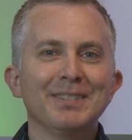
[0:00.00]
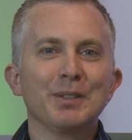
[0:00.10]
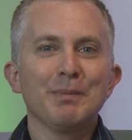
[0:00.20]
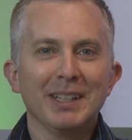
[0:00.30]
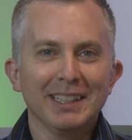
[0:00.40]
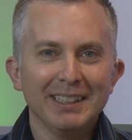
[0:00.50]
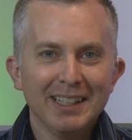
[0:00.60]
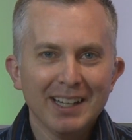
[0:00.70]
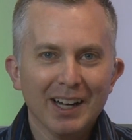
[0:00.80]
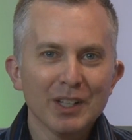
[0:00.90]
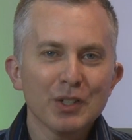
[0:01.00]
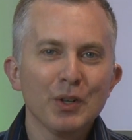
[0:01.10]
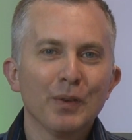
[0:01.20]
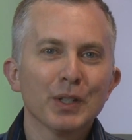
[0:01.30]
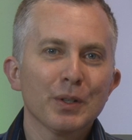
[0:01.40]
from being hunched
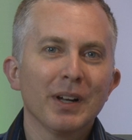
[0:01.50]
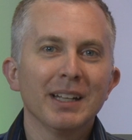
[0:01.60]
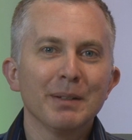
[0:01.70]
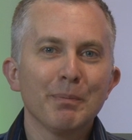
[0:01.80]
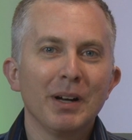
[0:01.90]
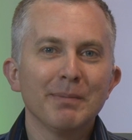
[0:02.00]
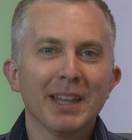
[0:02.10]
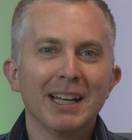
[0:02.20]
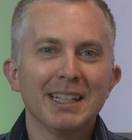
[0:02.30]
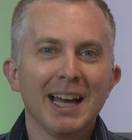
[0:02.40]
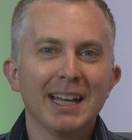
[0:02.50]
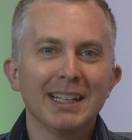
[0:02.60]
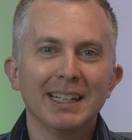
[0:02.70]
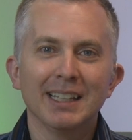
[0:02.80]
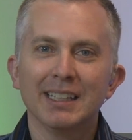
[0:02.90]
over trying to punt that data
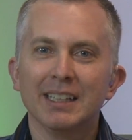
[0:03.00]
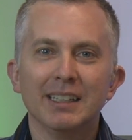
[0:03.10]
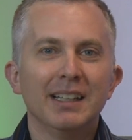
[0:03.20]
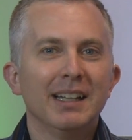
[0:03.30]
in,